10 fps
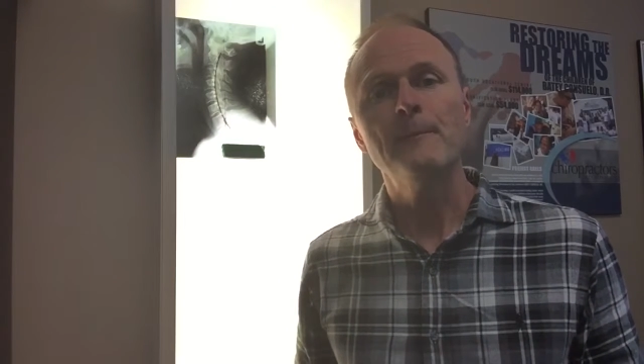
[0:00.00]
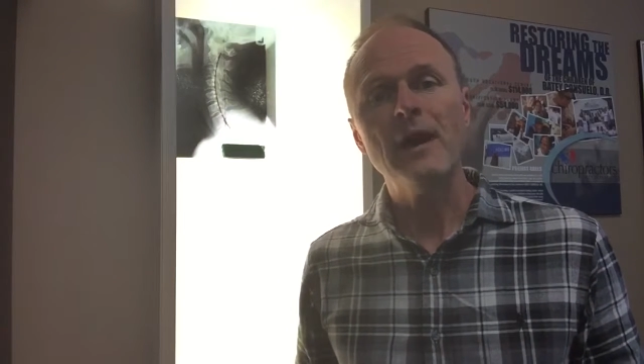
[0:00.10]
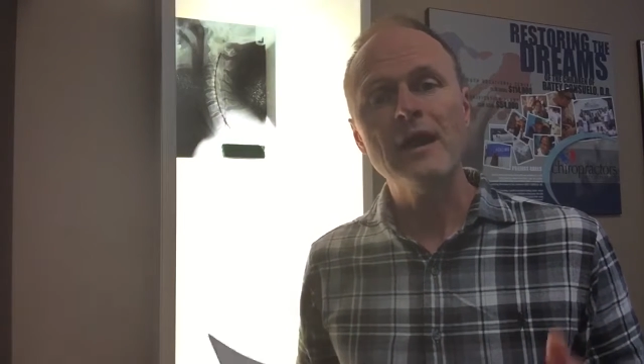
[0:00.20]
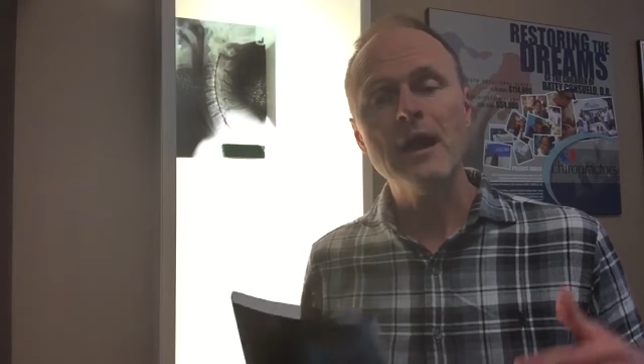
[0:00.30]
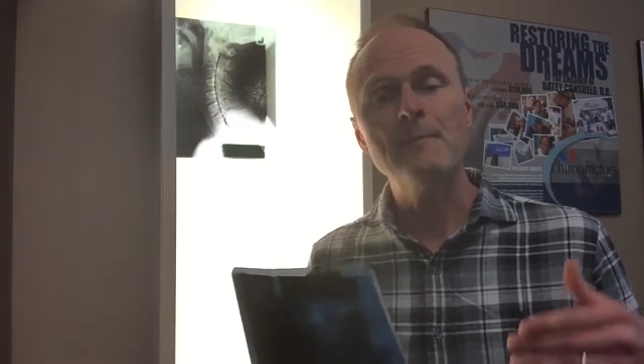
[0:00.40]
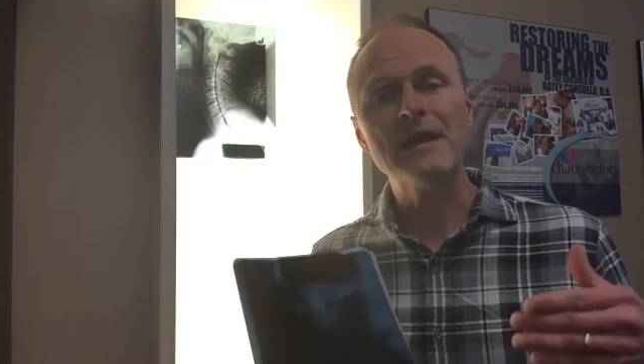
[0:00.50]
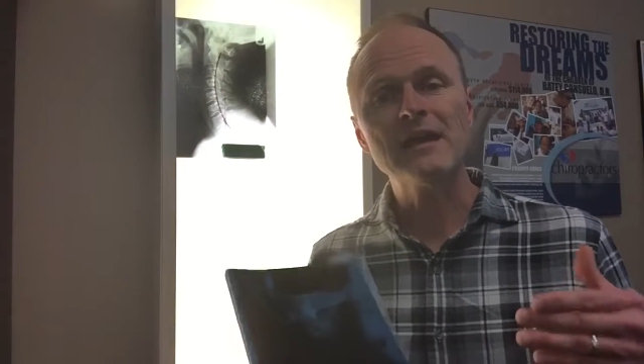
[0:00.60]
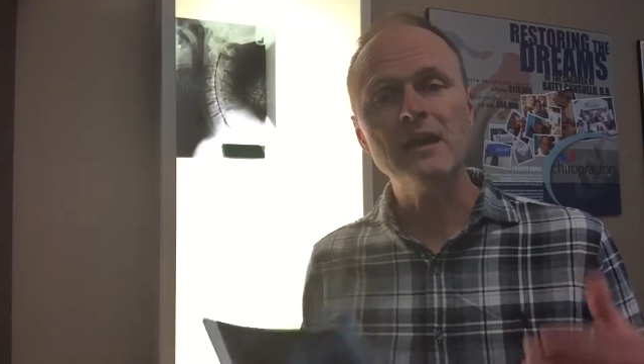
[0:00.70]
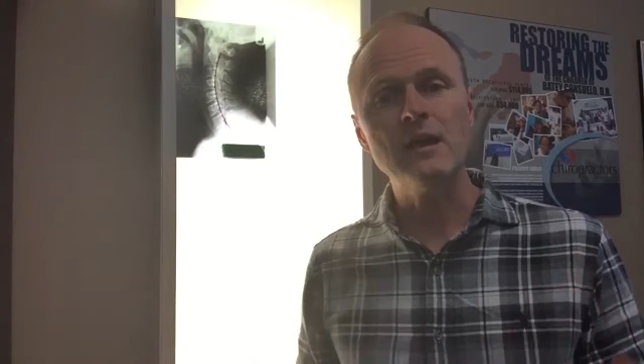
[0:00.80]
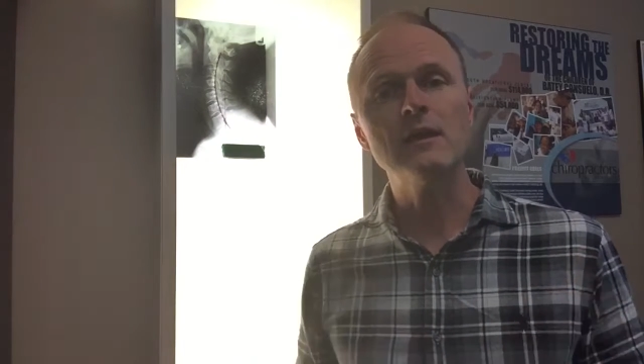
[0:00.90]
by a
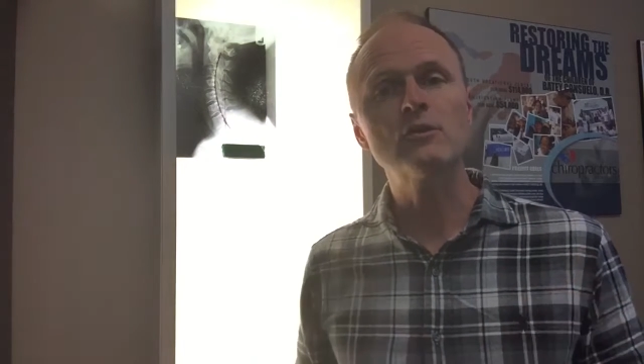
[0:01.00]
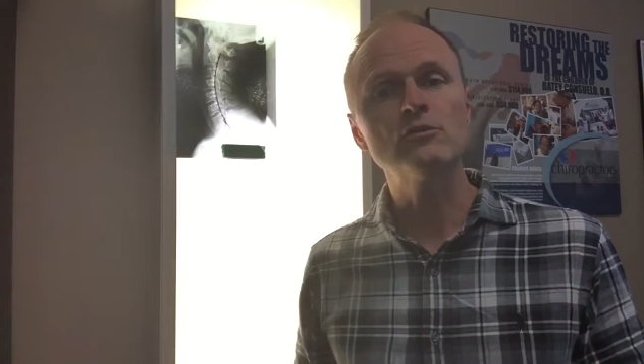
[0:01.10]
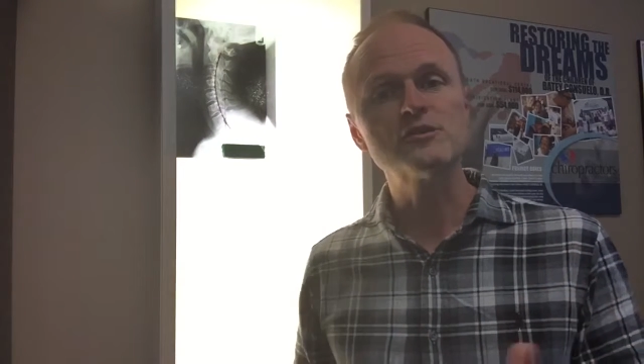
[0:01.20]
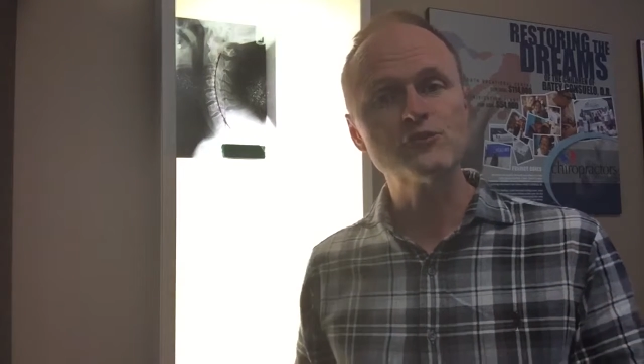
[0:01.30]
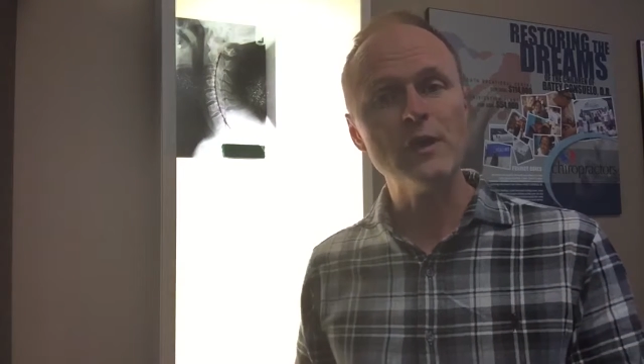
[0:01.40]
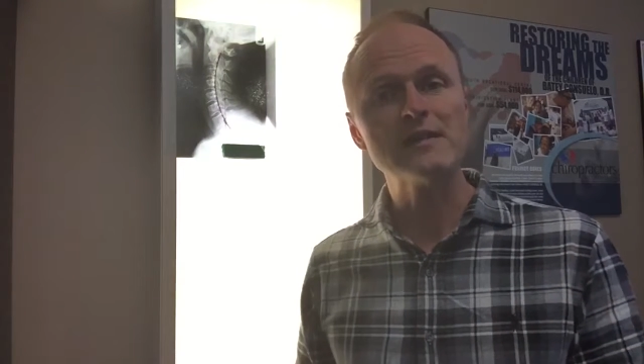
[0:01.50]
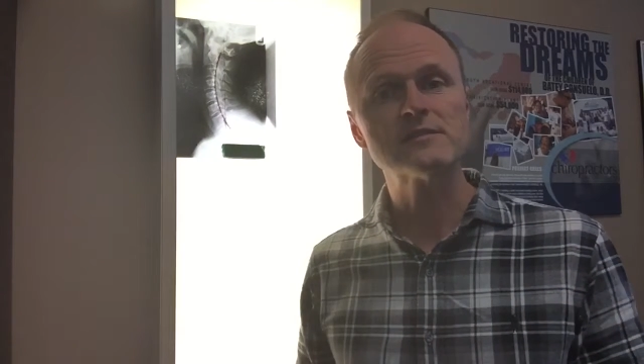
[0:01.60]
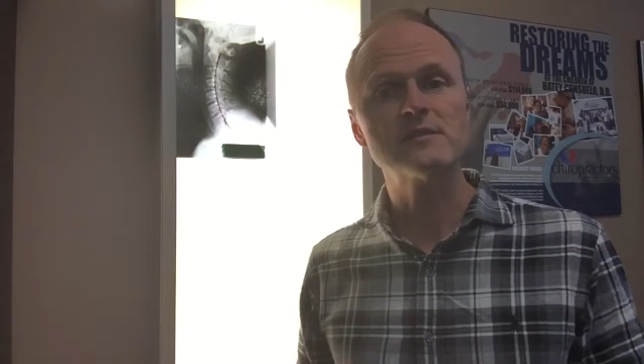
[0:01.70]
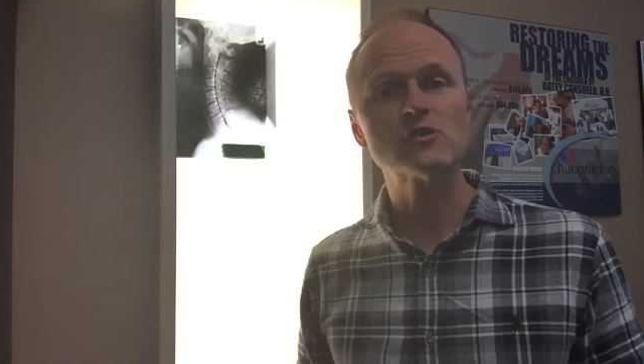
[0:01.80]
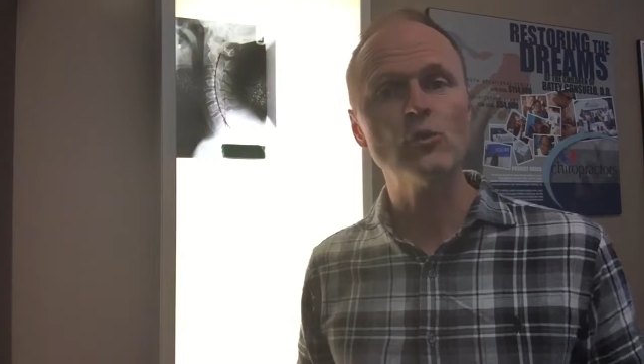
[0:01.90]
mechanical stress
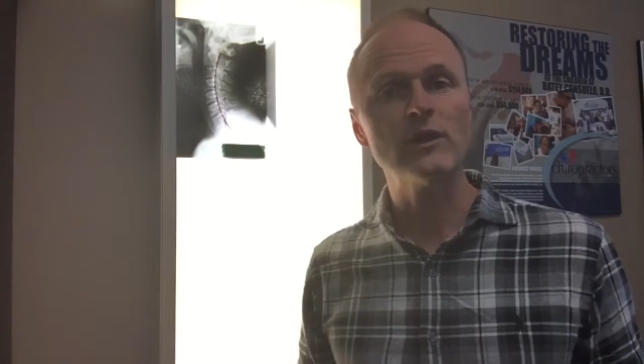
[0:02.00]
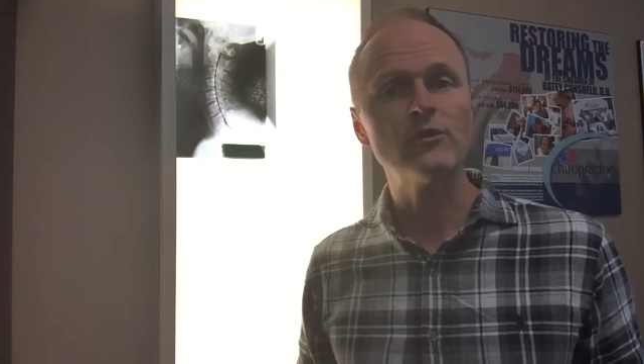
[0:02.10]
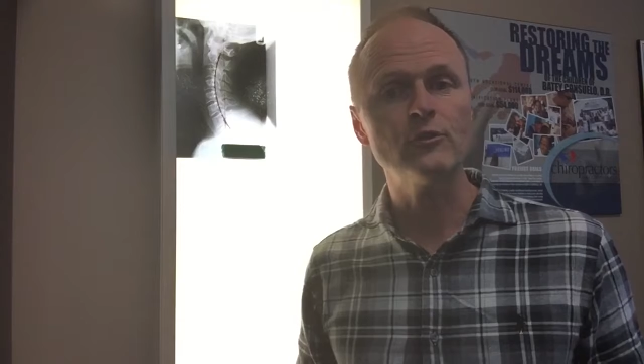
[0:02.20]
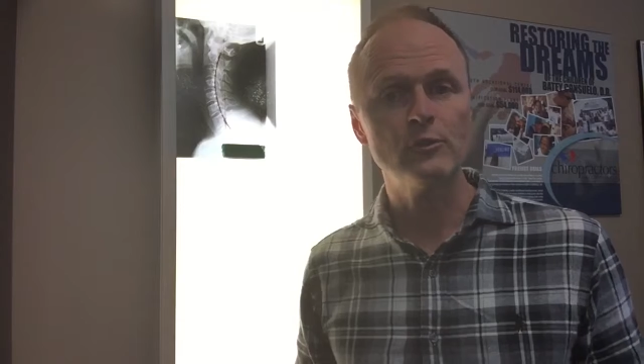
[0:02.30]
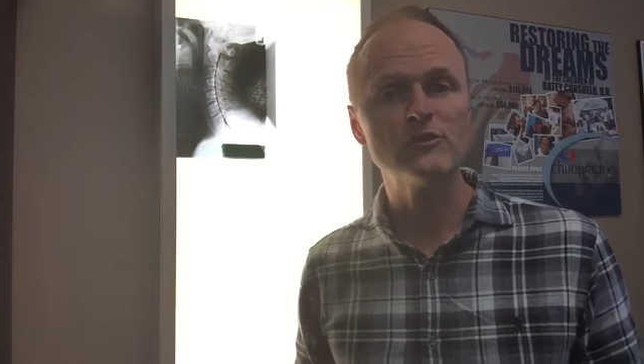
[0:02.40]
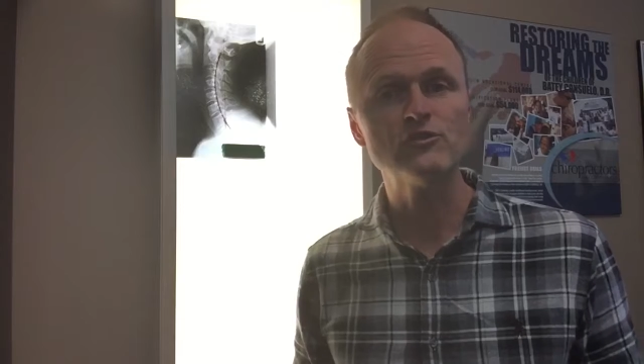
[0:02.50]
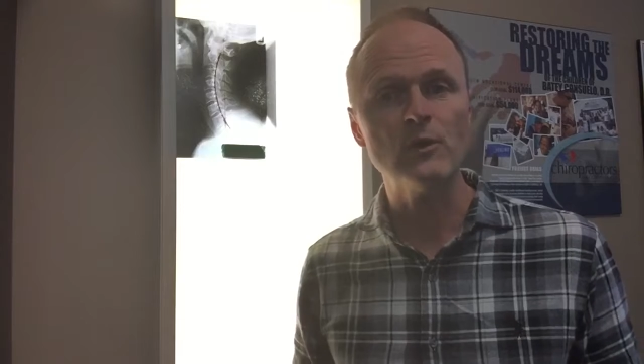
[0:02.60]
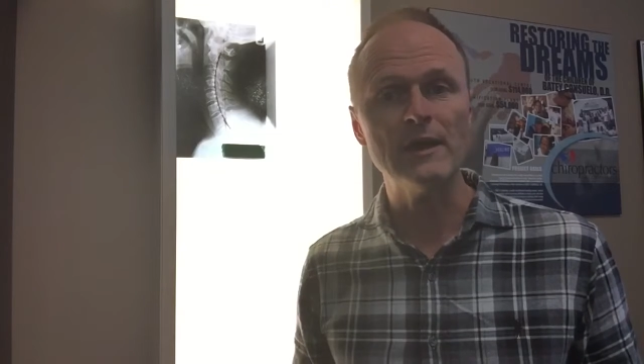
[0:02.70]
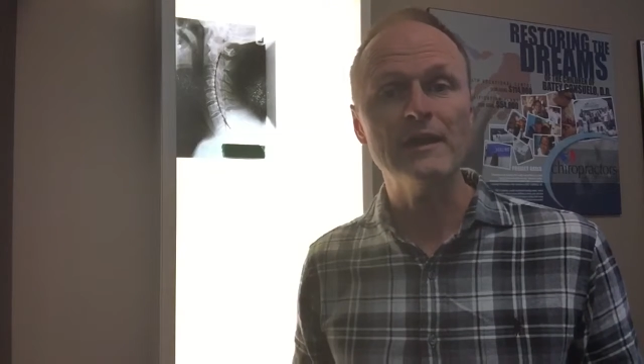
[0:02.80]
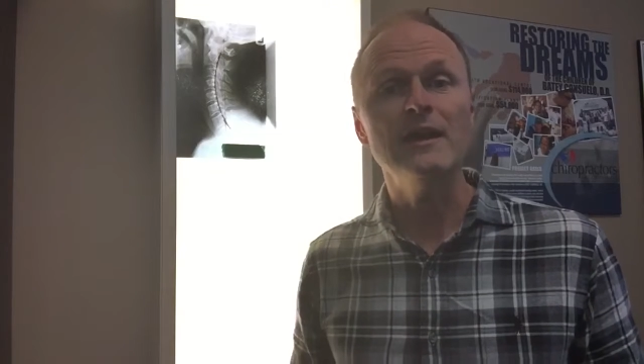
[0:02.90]
that's going through a
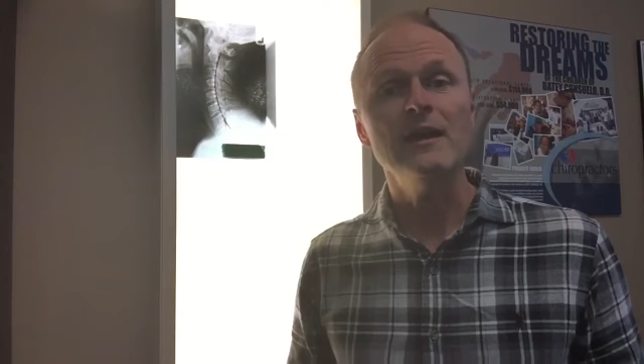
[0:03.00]
joint.